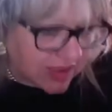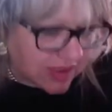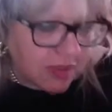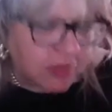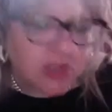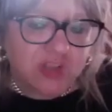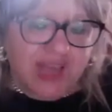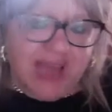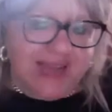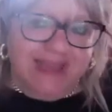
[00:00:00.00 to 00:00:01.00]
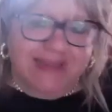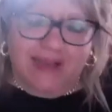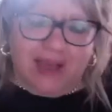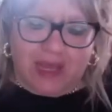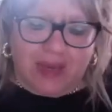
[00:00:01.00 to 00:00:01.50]
because
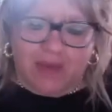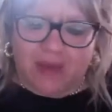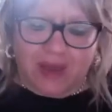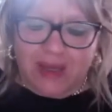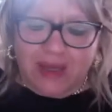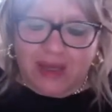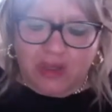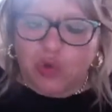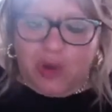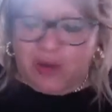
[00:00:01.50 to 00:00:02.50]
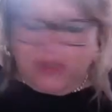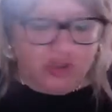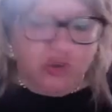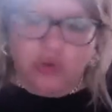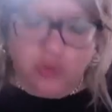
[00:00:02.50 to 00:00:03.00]
anytime you have a new
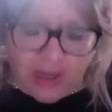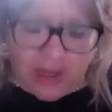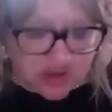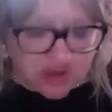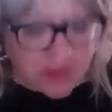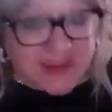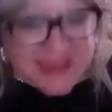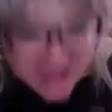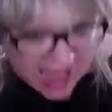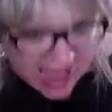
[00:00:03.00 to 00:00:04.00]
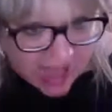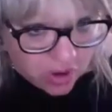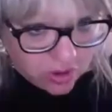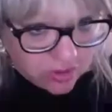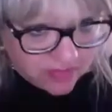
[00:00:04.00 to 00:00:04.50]
answer, but now
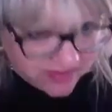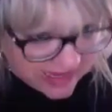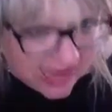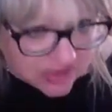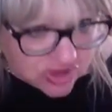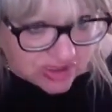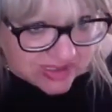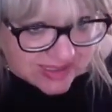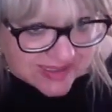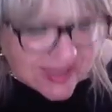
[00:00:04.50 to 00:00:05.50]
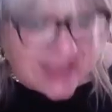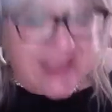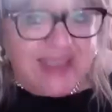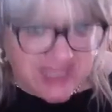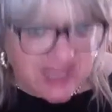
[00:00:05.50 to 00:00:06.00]
the answer is
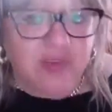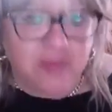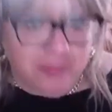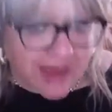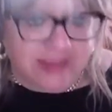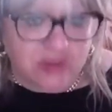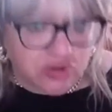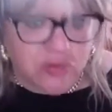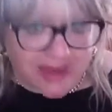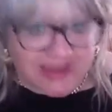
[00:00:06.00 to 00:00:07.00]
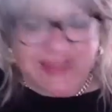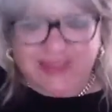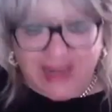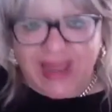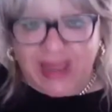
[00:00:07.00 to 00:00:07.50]
giving back to humanity a
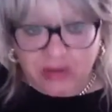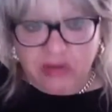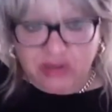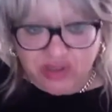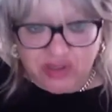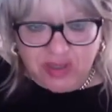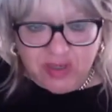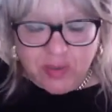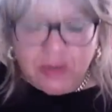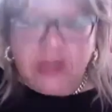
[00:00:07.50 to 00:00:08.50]
language, because